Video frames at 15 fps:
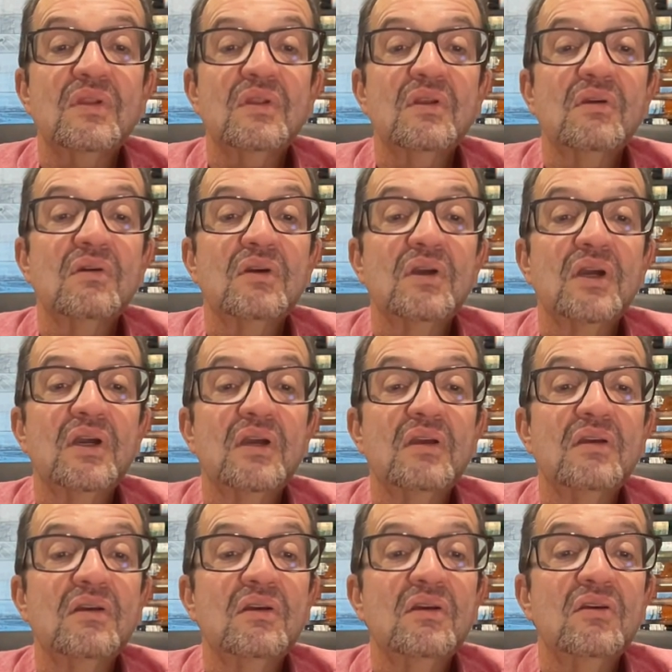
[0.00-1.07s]
Okay?
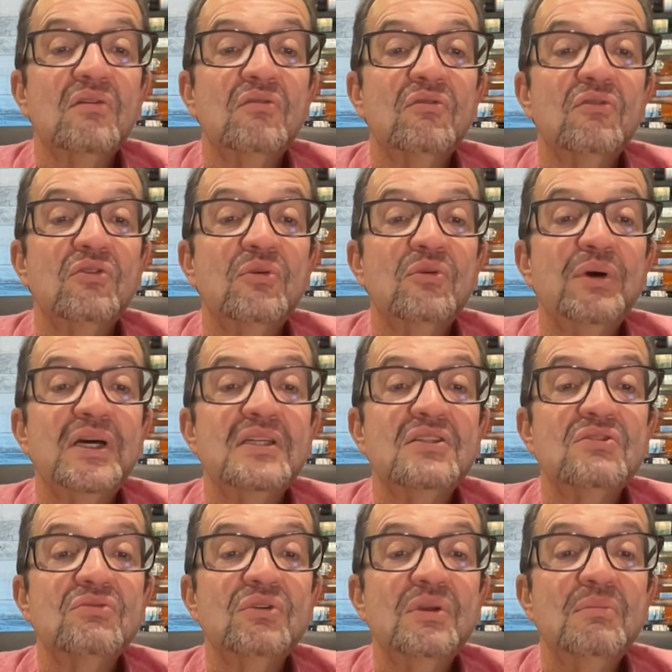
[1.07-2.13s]
For the past
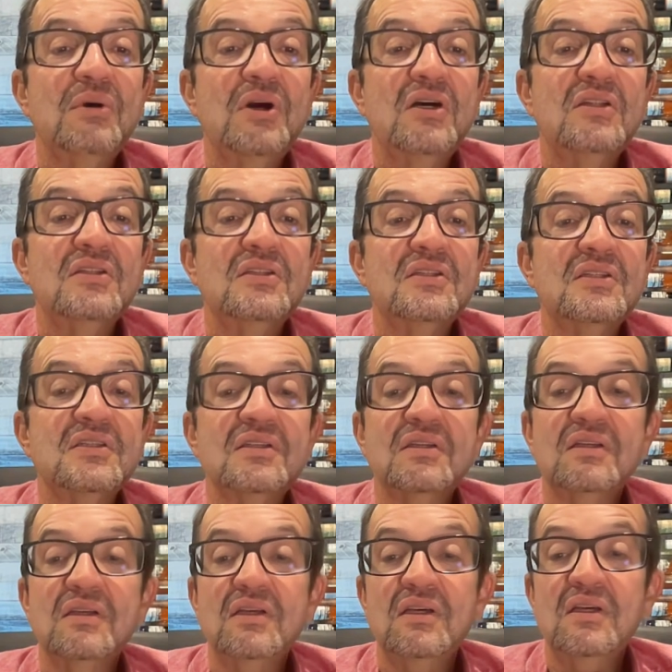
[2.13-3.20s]
3 months,
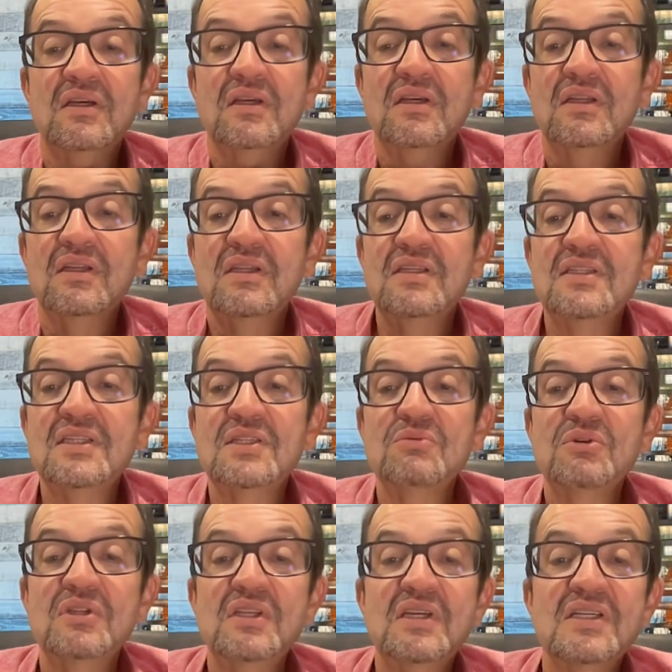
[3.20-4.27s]
this is
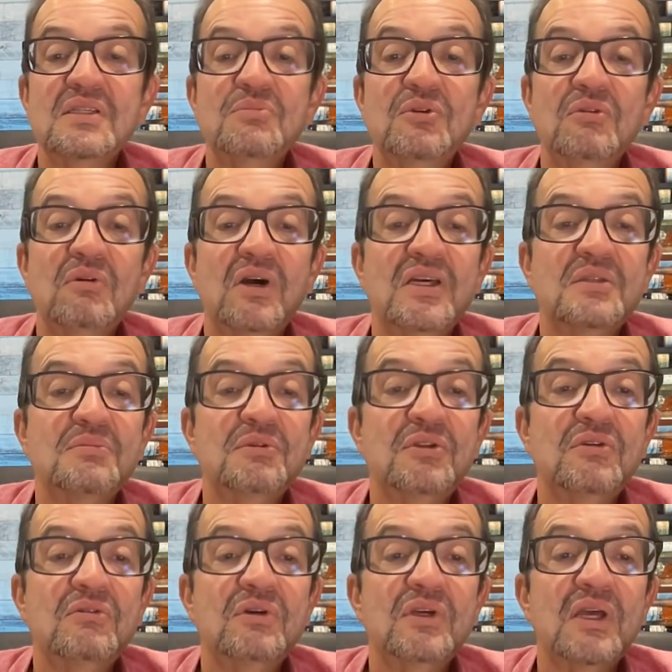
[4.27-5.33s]
what the SPY has been
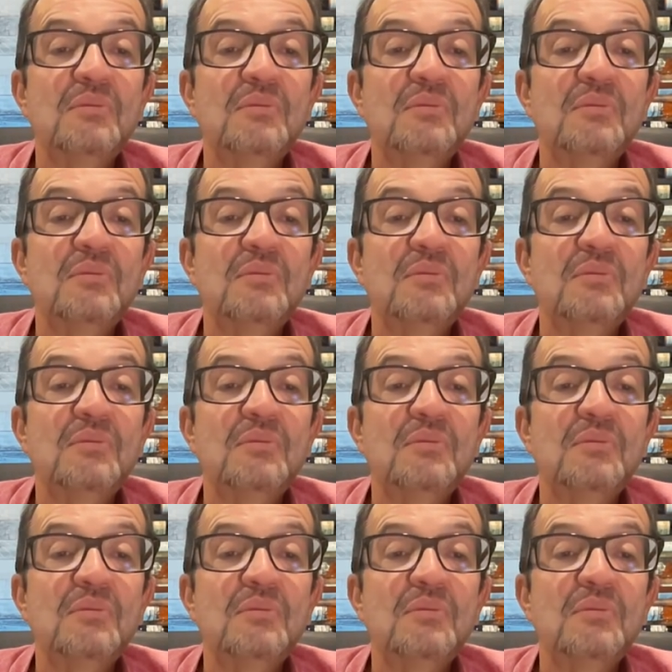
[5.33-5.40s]
doing.